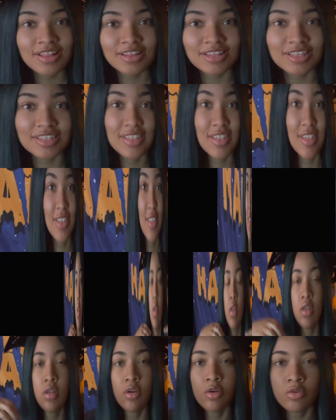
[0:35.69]
Let's get into
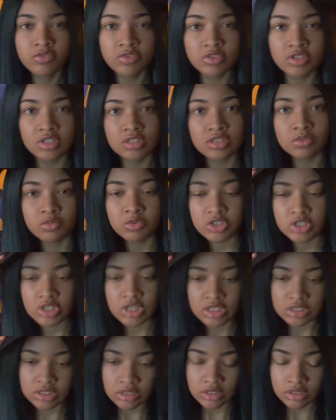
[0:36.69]
it, and hopefully this witch
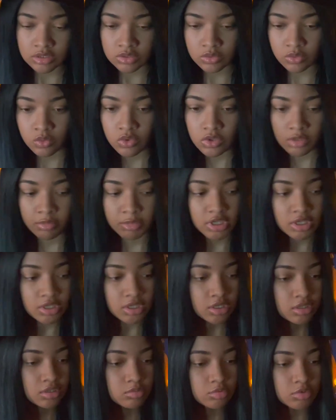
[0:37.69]
hat stays on my
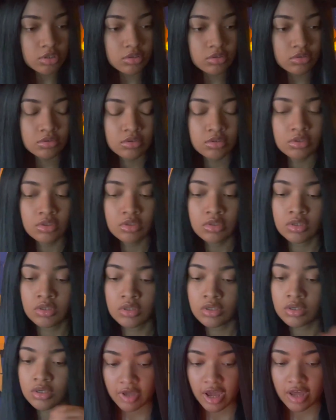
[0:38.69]
head,
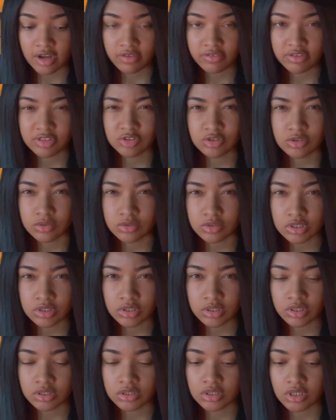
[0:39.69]
but kind of insulted,
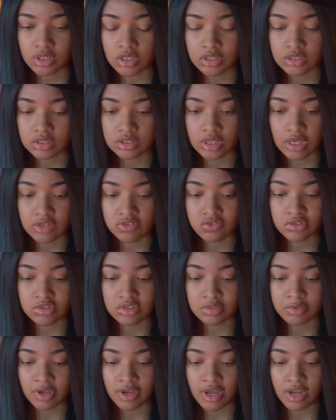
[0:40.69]
because like it's this hat trying
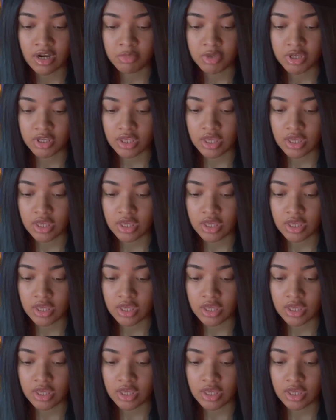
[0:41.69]
to me I got a big